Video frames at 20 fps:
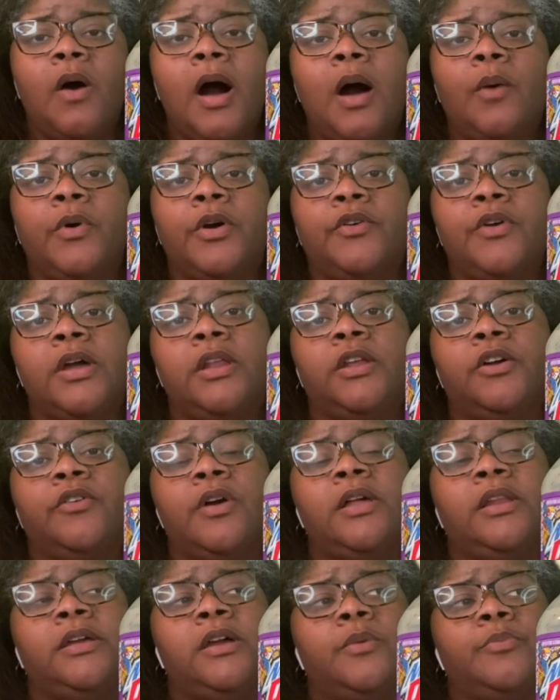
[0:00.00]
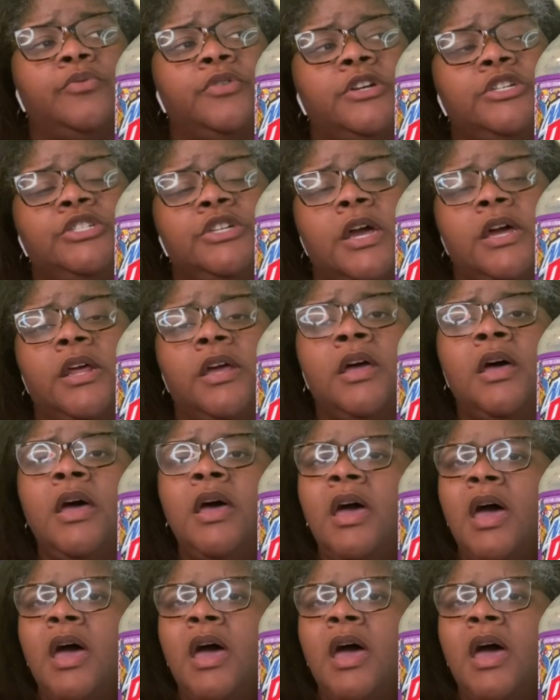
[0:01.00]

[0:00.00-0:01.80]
I would greatly, greatly appreciate it.